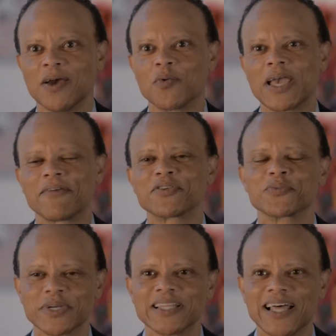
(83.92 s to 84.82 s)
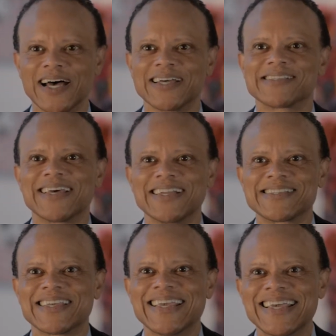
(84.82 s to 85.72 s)
We have to realize that
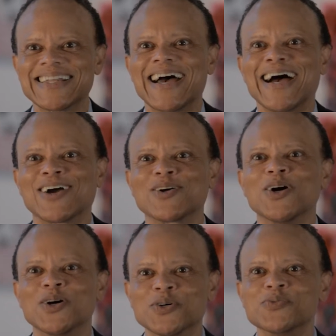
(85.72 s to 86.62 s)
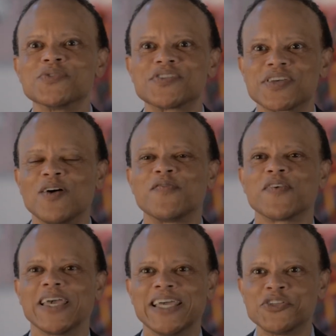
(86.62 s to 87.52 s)
it's in our own
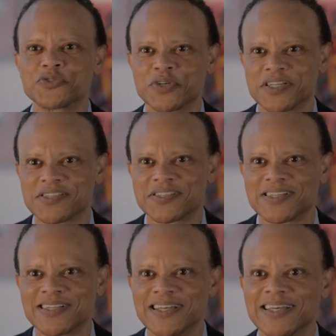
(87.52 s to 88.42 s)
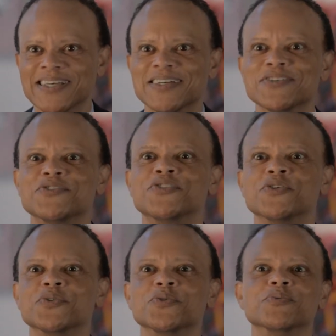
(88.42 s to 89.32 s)
self-interest
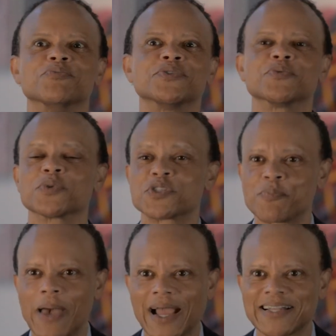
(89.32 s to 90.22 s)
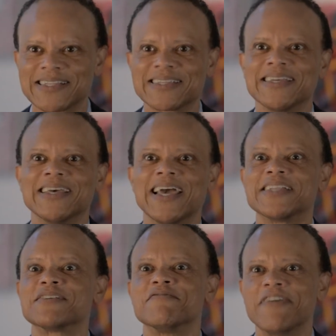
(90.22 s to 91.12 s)
to respect
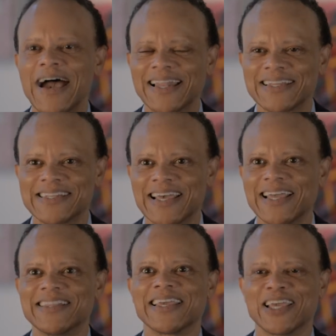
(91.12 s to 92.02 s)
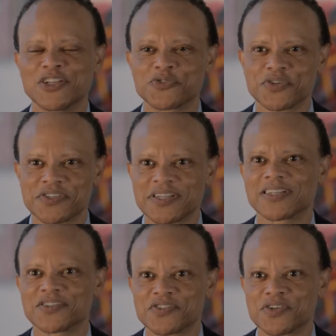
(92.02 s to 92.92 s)
and to validate the interests and
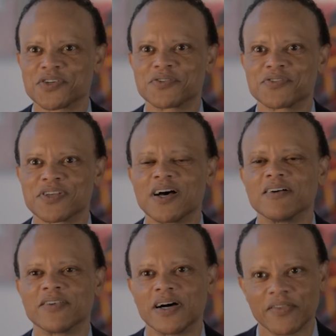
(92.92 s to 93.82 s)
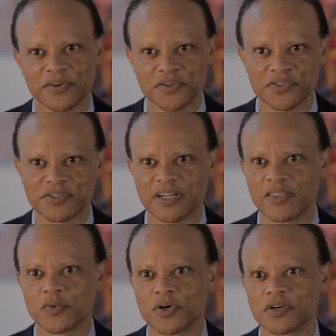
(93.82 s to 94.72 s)
concerns of others. In
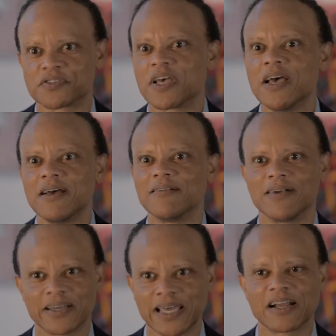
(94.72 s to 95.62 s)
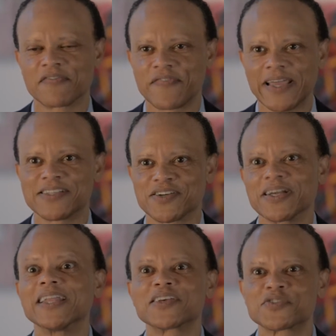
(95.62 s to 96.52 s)
other words, again, our fates are
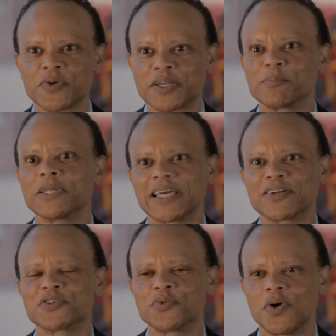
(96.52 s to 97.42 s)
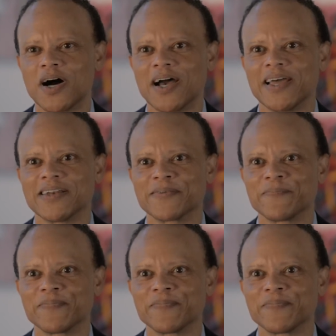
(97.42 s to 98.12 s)
inextricably intertwined.